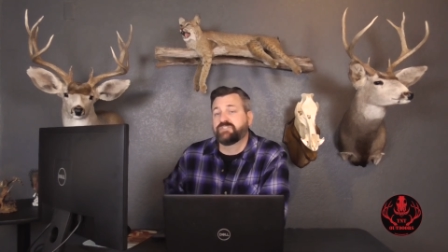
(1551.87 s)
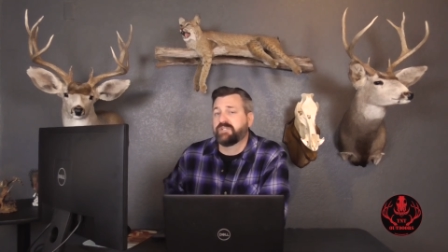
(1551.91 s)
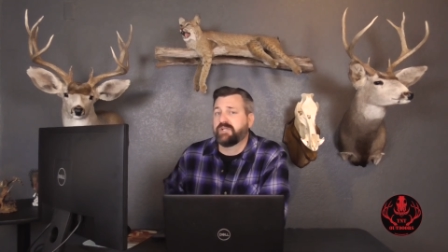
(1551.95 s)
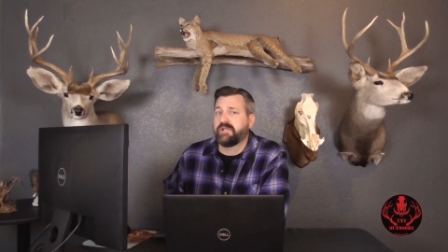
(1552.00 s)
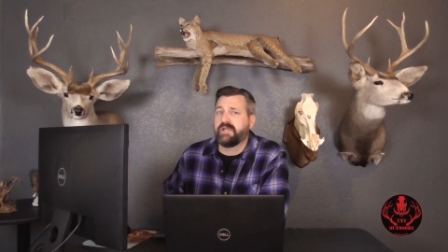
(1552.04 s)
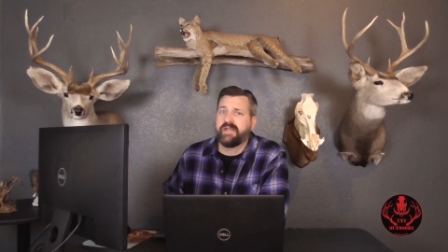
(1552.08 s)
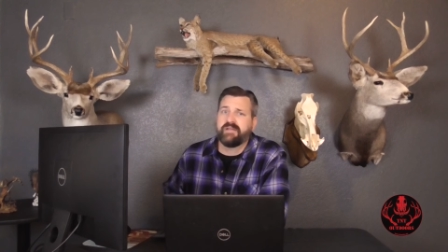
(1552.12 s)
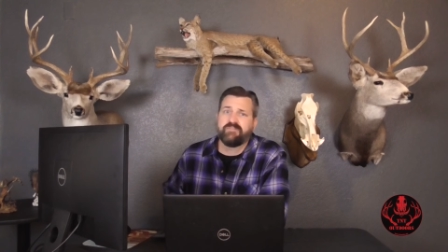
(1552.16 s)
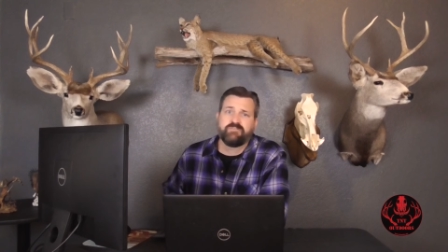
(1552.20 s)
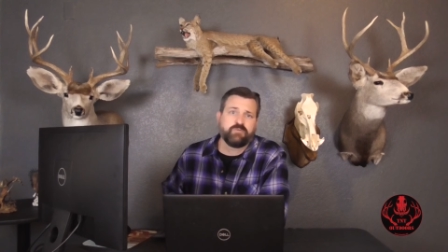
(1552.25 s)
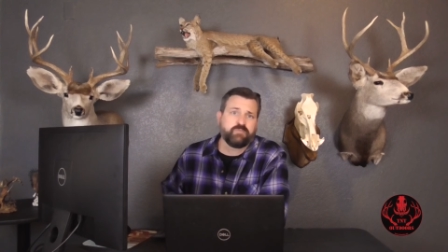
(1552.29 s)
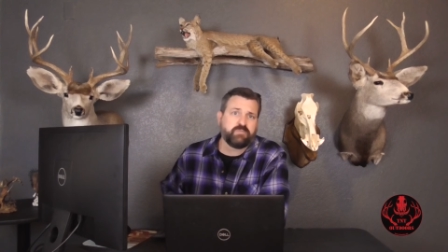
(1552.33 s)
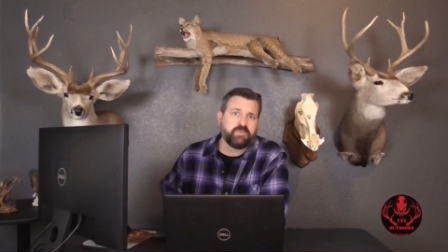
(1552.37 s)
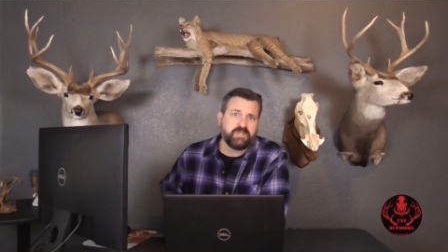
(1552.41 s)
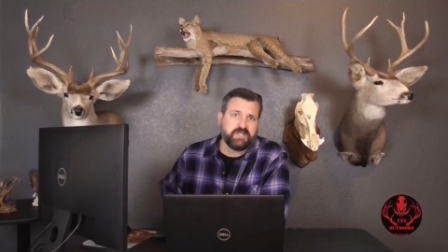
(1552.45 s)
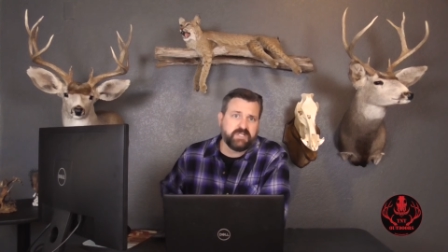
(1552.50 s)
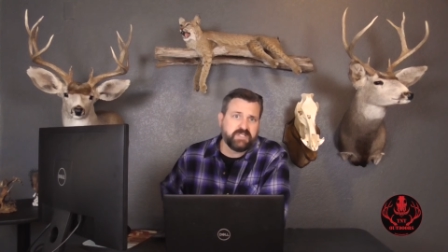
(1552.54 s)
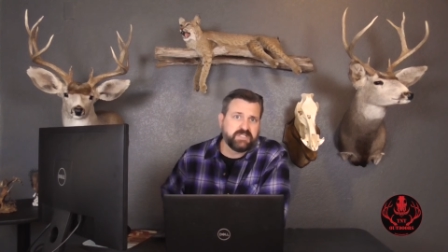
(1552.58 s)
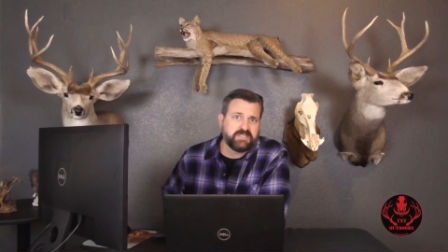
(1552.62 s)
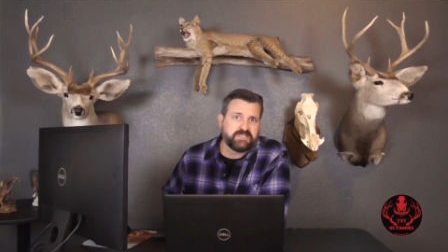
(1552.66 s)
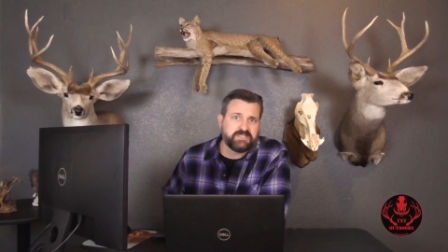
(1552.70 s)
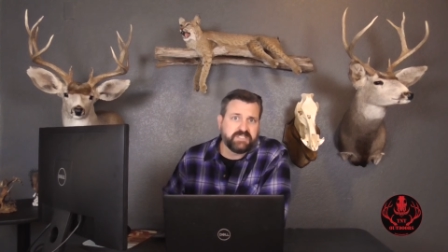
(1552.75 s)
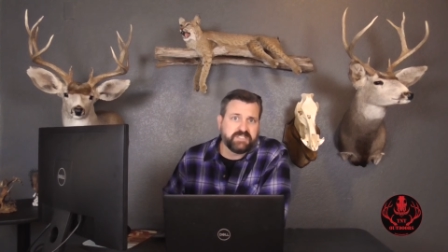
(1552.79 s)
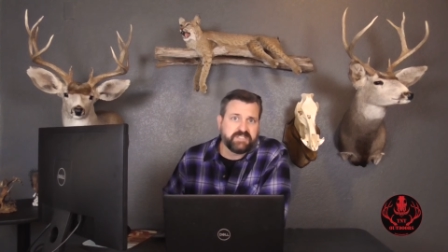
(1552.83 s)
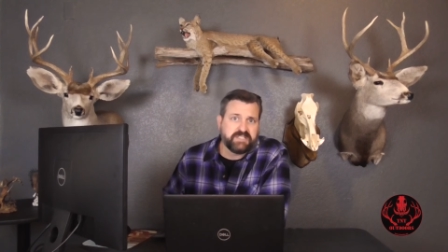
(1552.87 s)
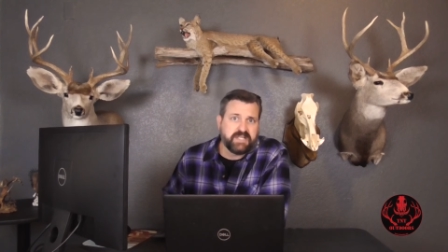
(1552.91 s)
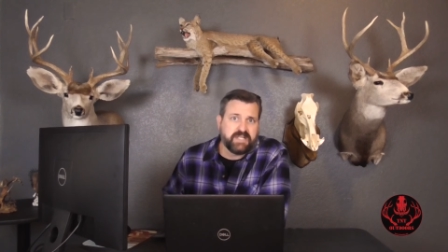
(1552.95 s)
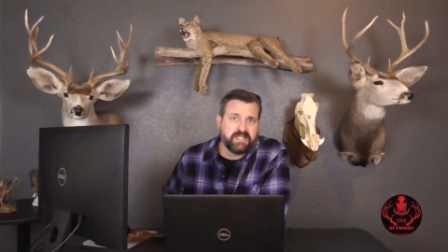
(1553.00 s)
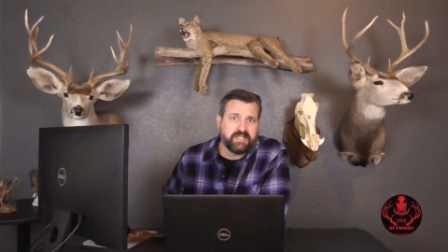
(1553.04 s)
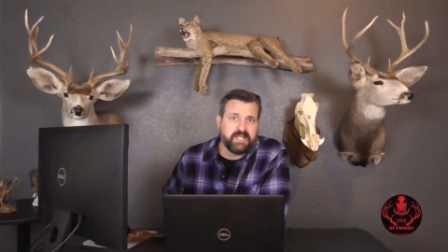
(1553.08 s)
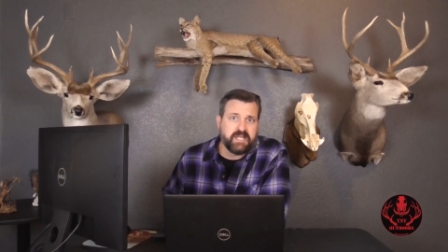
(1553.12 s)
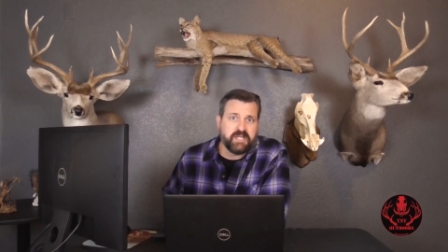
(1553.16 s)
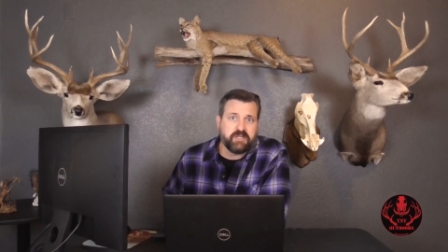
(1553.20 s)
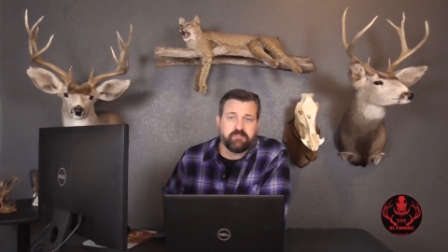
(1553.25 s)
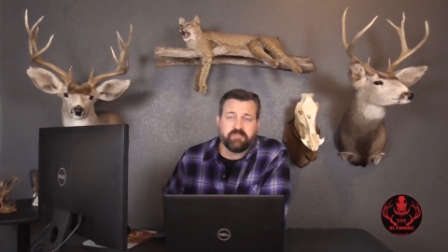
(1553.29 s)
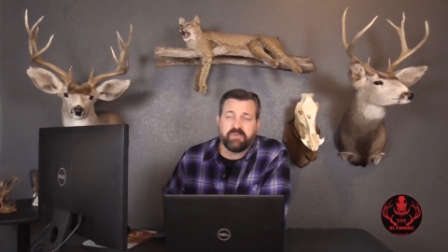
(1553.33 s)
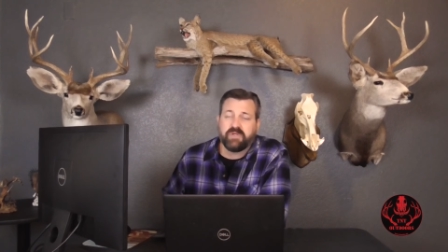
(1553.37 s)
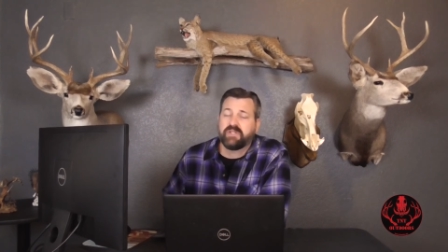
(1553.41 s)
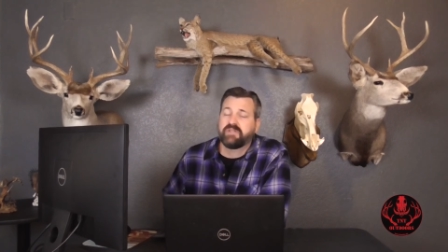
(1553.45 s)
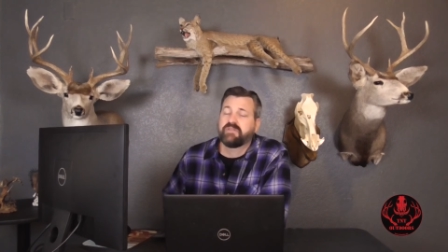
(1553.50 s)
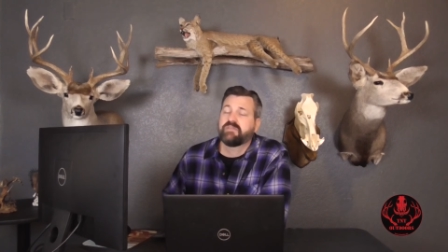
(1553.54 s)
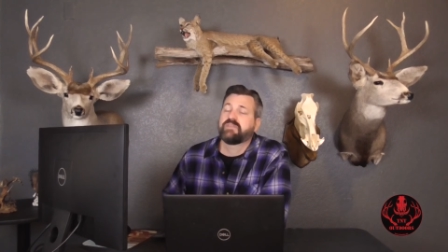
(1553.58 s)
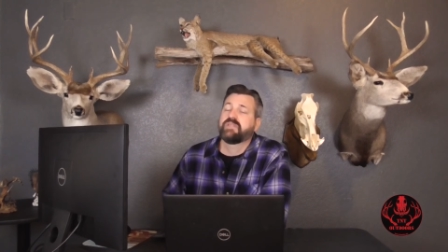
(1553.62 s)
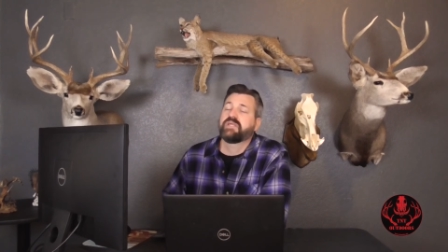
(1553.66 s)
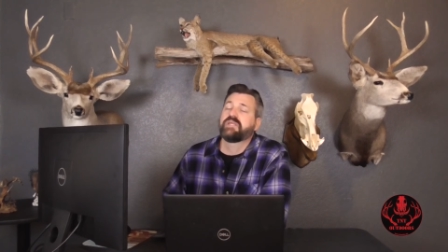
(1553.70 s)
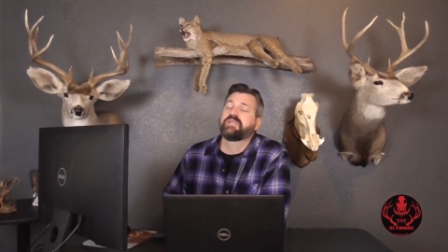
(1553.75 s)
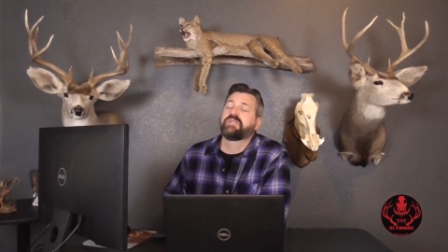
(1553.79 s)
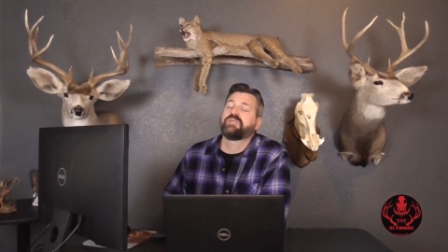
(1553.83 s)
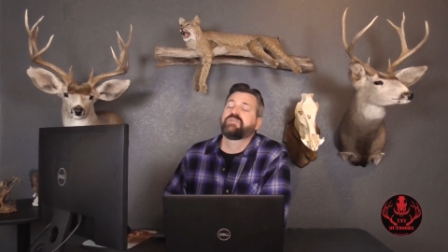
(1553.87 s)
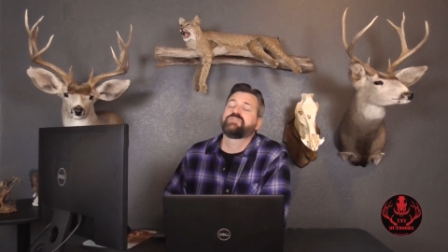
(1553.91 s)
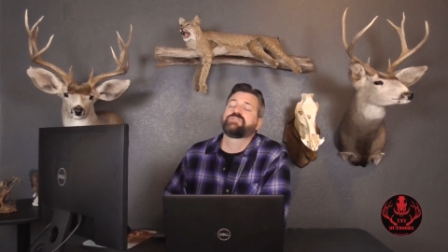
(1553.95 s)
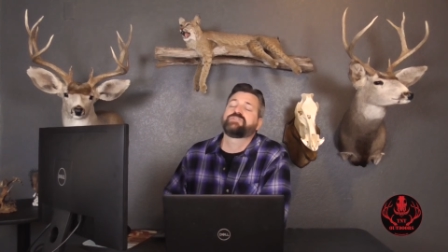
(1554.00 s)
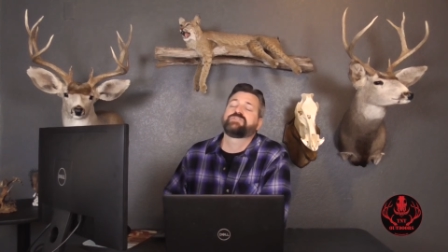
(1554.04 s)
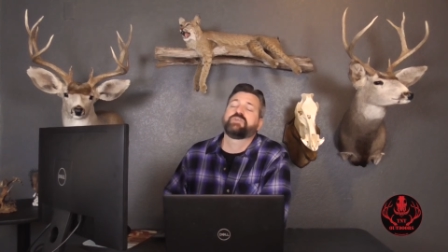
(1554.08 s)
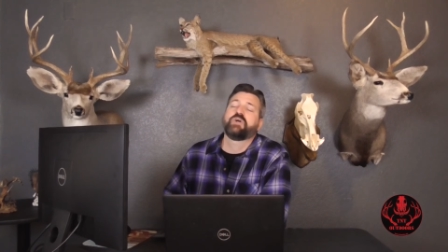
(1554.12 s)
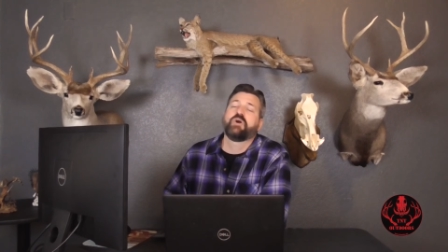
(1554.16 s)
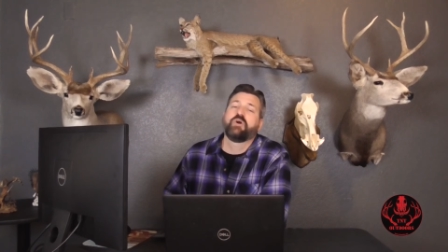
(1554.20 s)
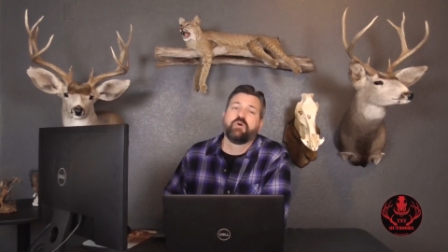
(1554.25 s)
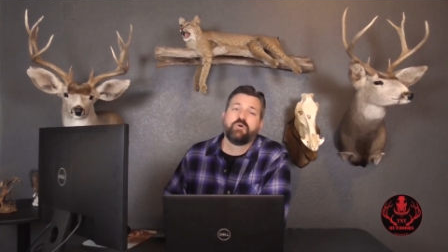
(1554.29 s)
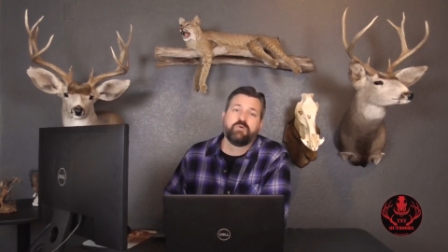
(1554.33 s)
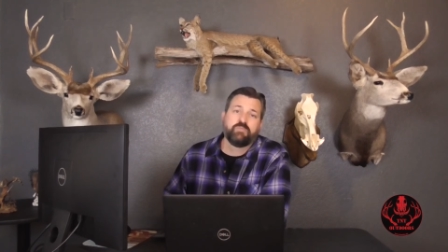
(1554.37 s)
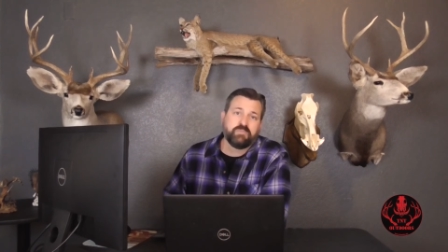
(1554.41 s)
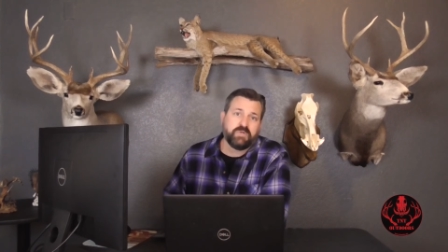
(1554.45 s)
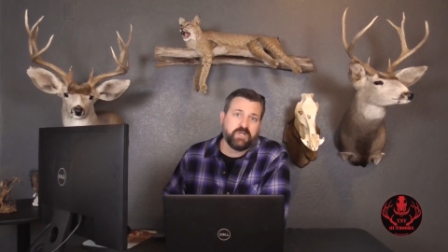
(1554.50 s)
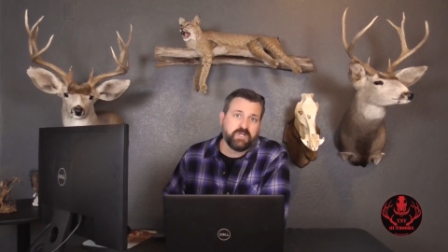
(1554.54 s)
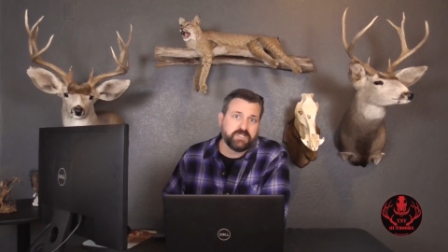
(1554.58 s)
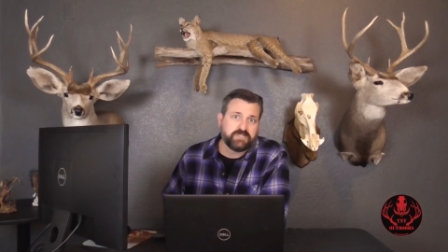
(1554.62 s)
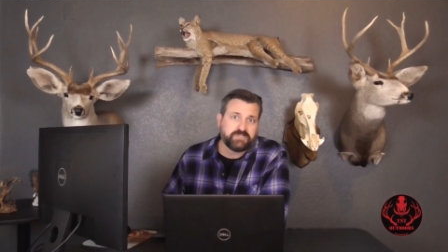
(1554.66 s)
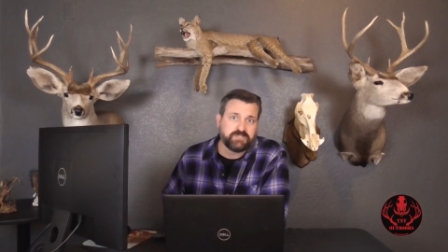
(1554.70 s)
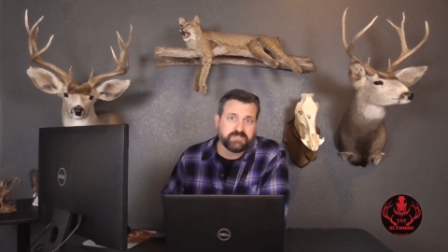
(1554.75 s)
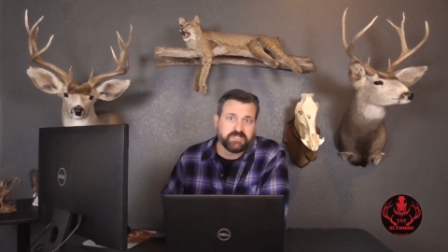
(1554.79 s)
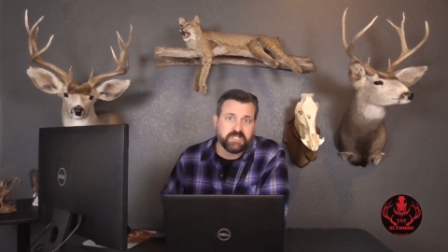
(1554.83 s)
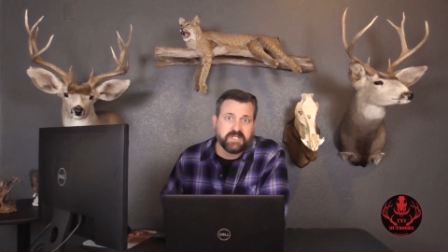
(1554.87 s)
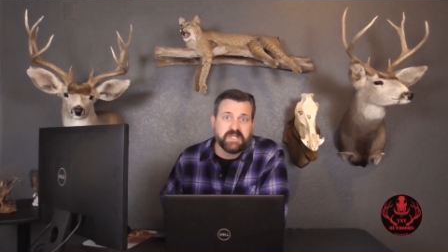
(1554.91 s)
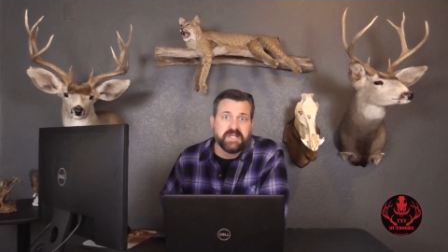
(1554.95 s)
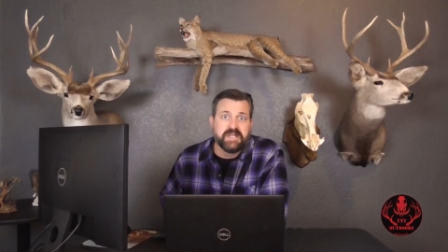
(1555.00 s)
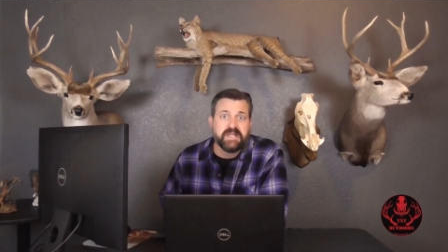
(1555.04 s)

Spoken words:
To everybody that's hit that like button, thank you so much.